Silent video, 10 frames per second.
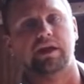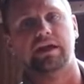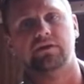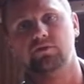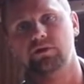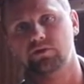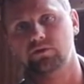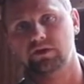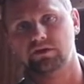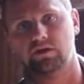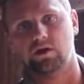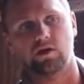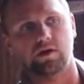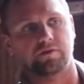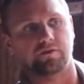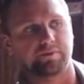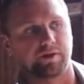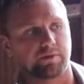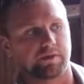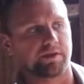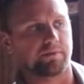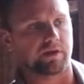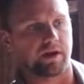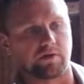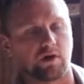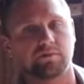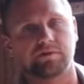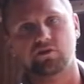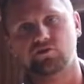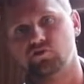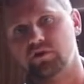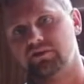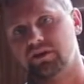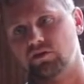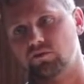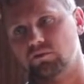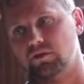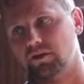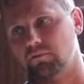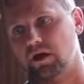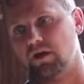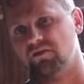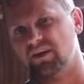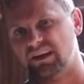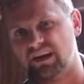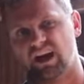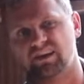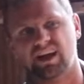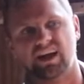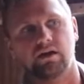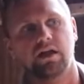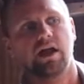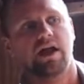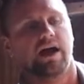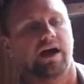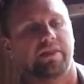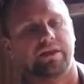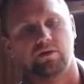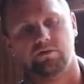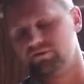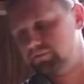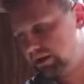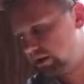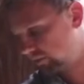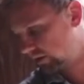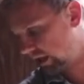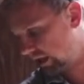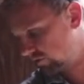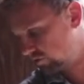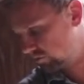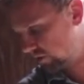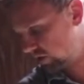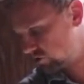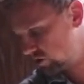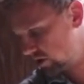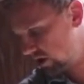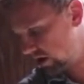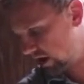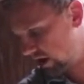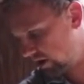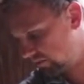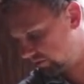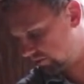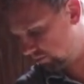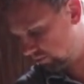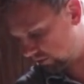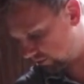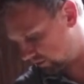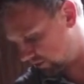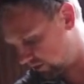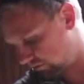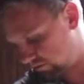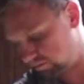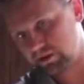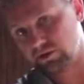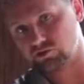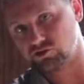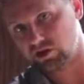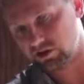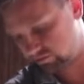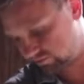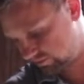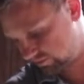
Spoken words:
and Kunes are, if you're familiar with them, they're kind of a homesteader's choice. They do really well. They're very docile. They don't beat up the land too much. Even though Bill's coming in here with a big old chunk of